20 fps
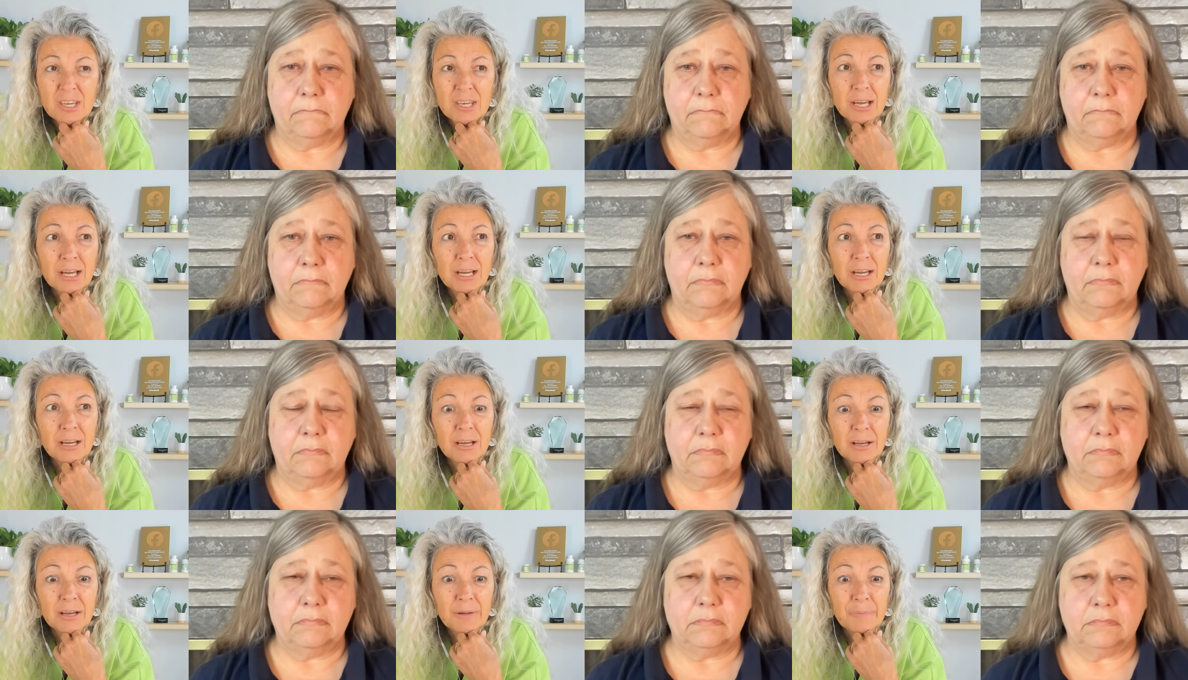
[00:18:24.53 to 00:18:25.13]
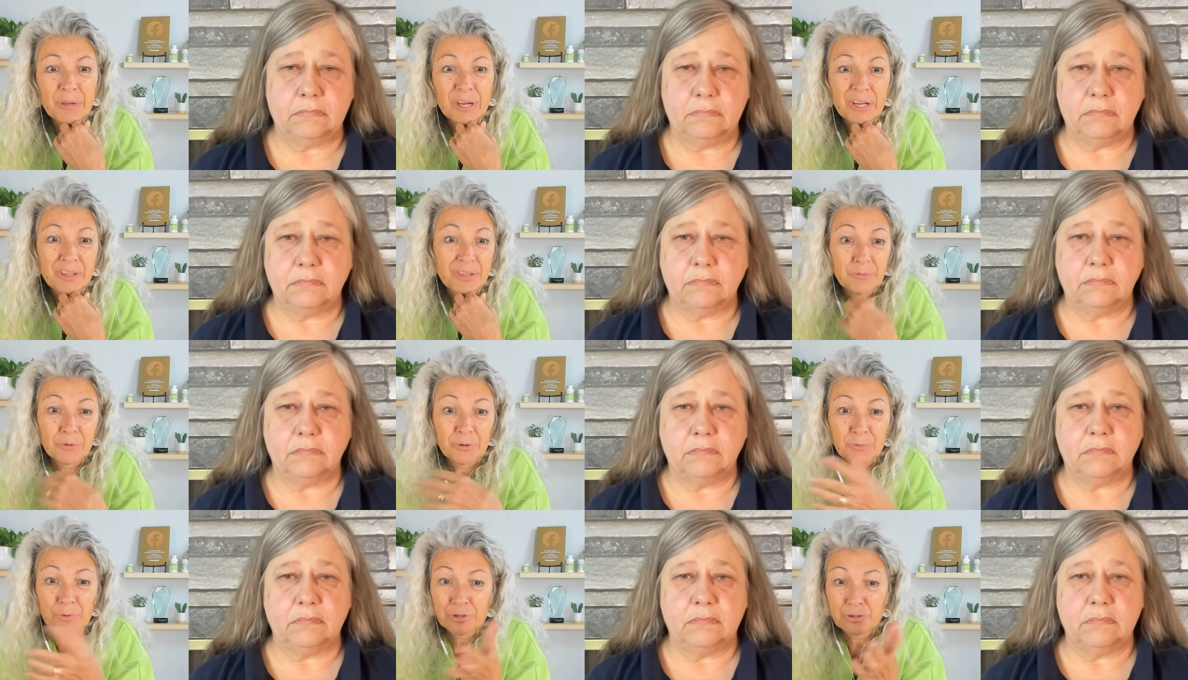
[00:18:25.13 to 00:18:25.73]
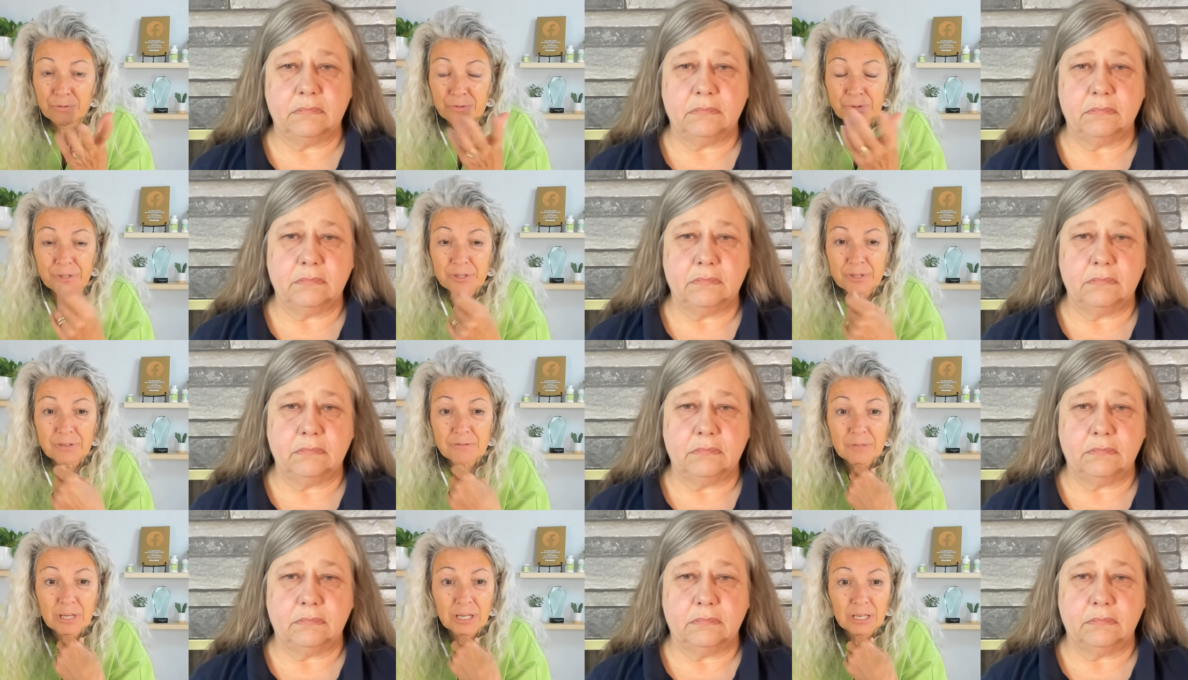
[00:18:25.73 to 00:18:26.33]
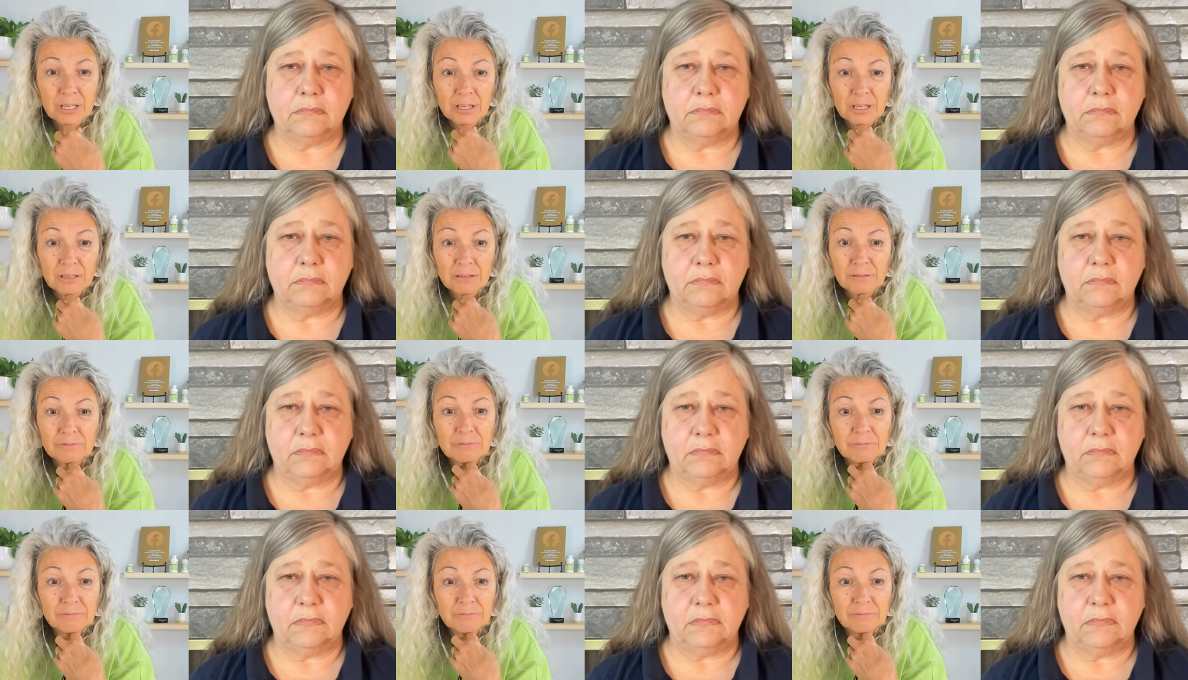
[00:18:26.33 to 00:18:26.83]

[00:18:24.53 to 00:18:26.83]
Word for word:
Speaker 1: Um, and then we would use uh,